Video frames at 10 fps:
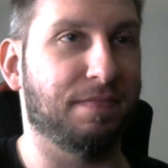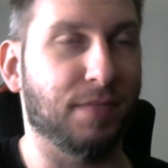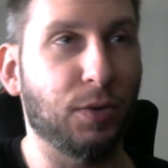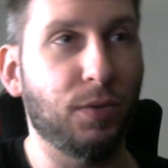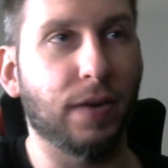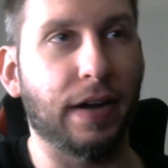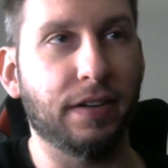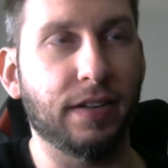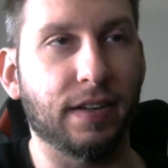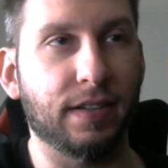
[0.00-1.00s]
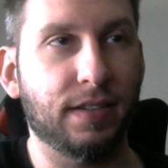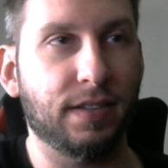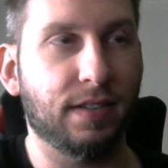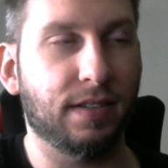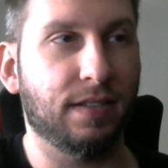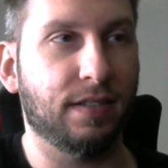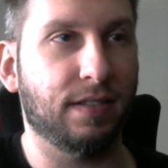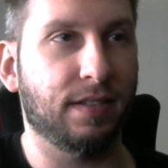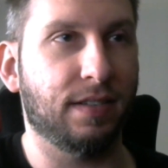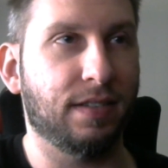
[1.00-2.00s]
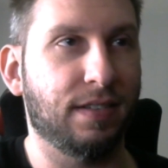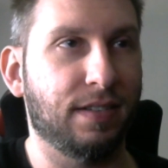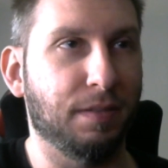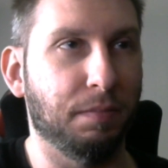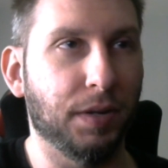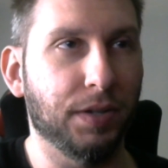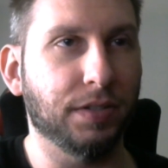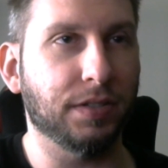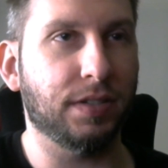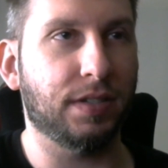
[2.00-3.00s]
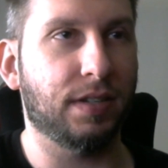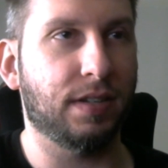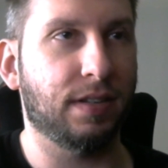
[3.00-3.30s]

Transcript: Ooh, iron guts. Bowls.